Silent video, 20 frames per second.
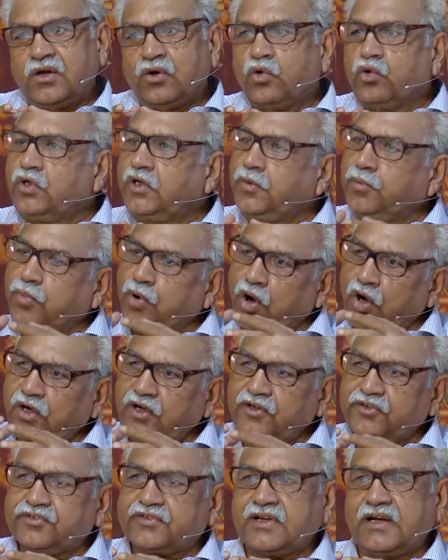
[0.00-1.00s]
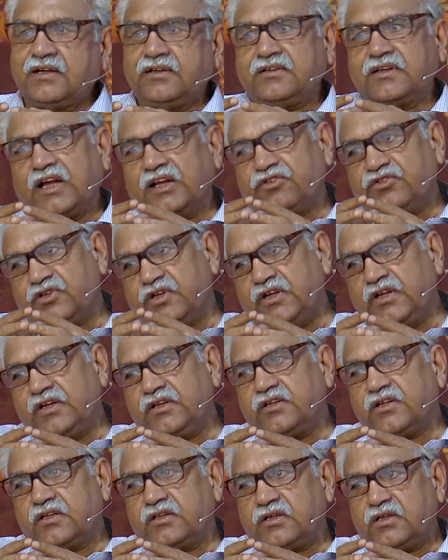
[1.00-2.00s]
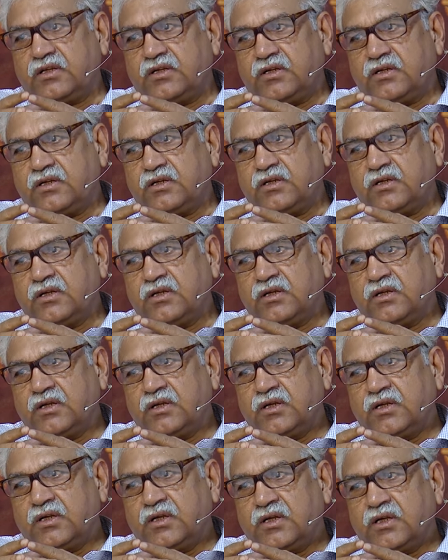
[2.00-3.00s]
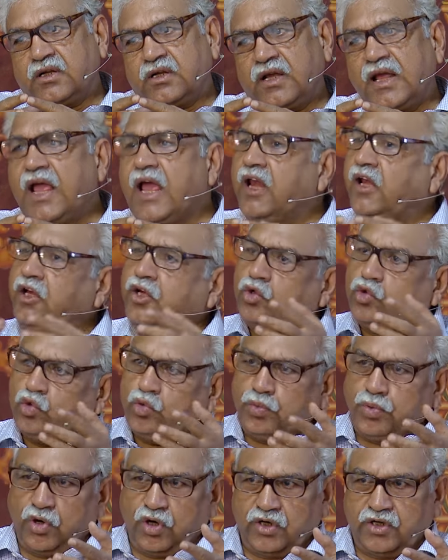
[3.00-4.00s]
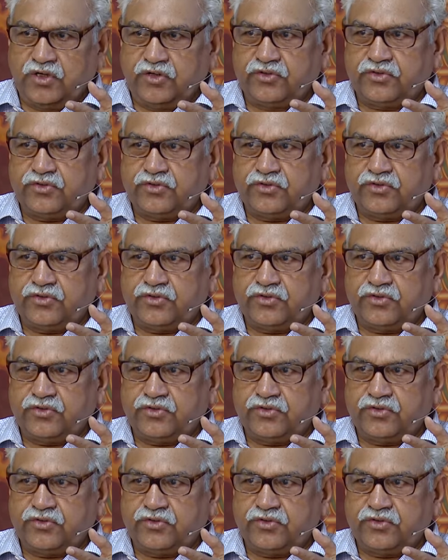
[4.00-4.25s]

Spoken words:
Only bodies can touch each other. Any two bodies.